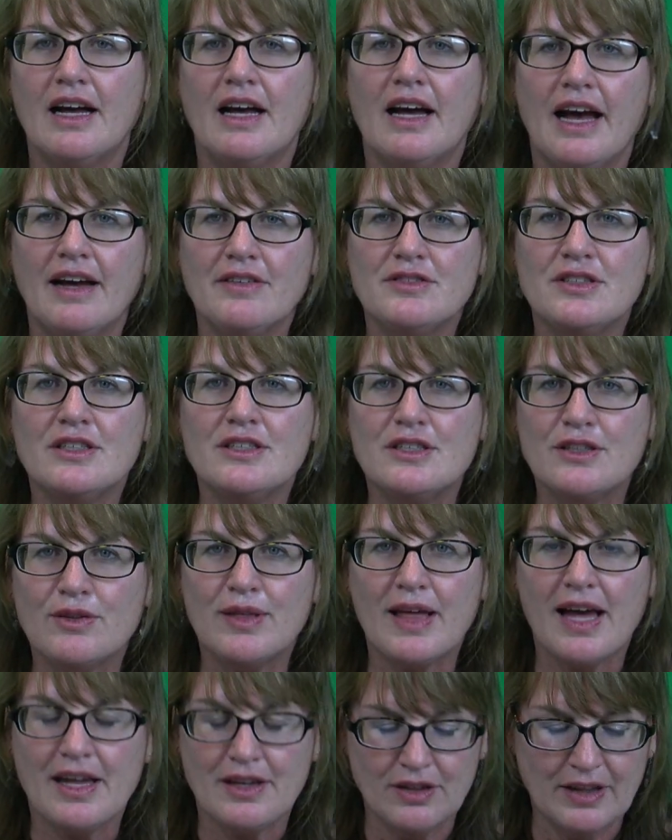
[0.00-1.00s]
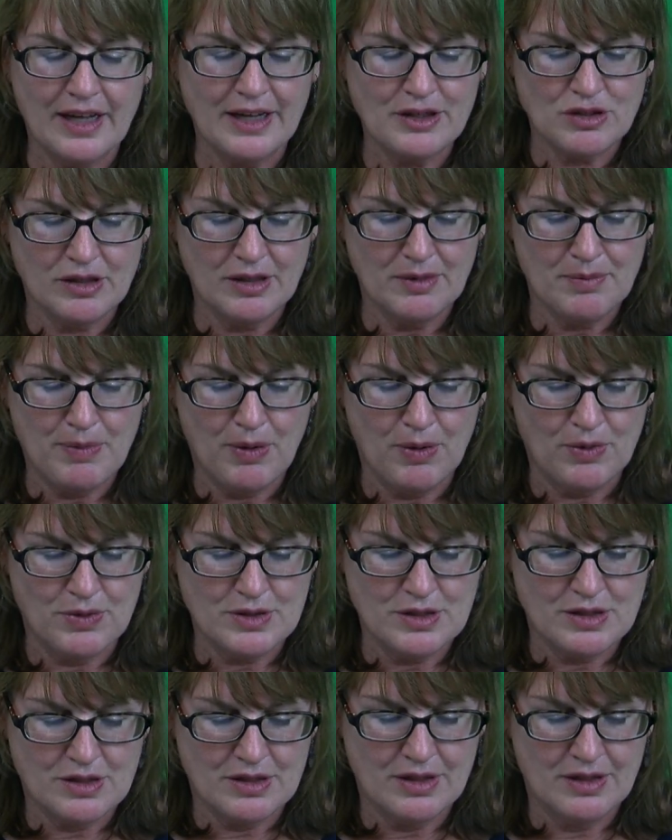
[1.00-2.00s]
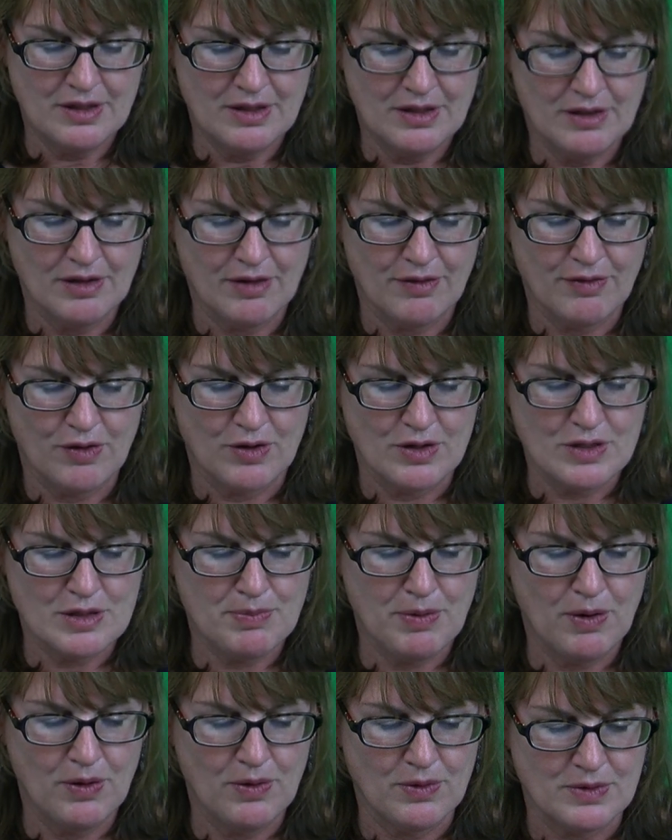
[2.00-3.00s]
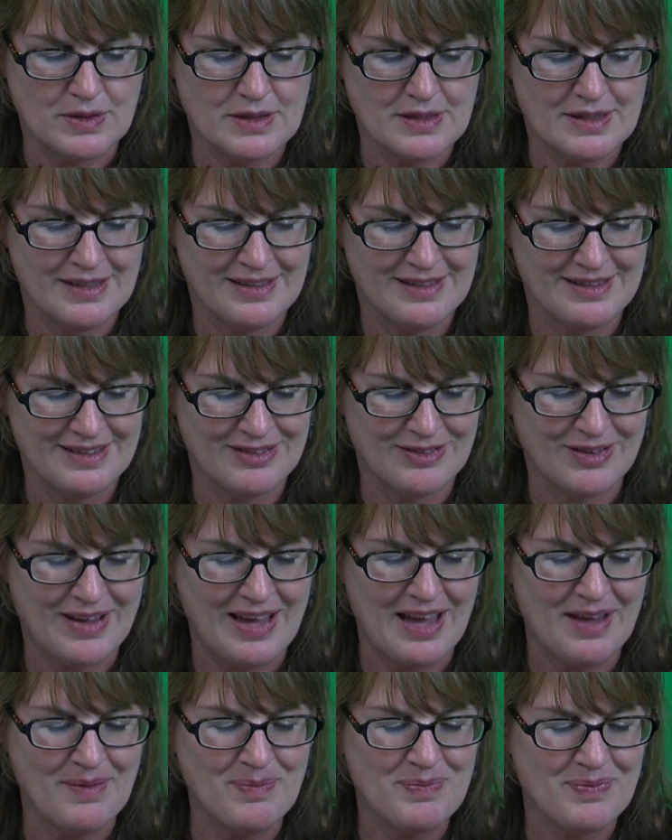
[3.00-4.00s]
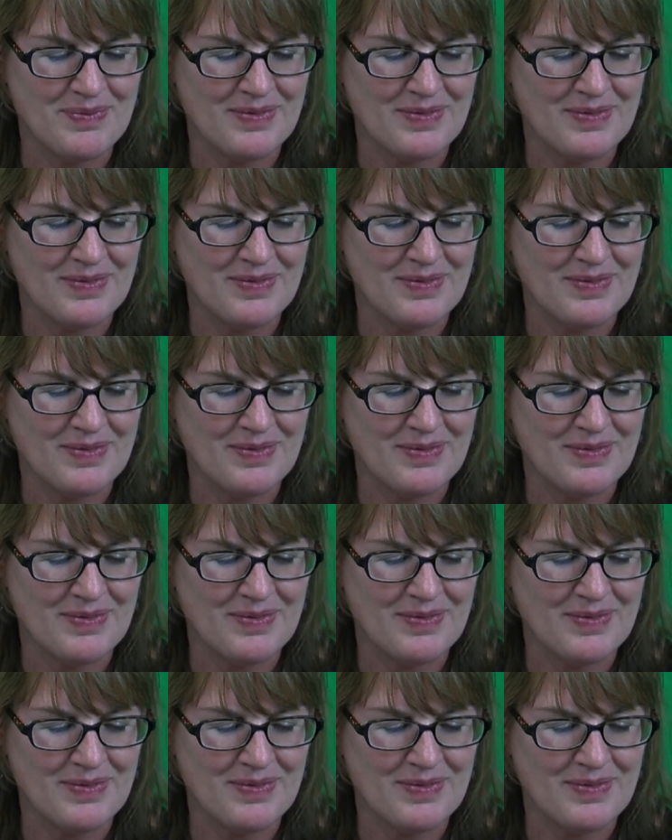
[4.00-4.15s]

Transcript: After you do that, you'll actually post your first post, okay?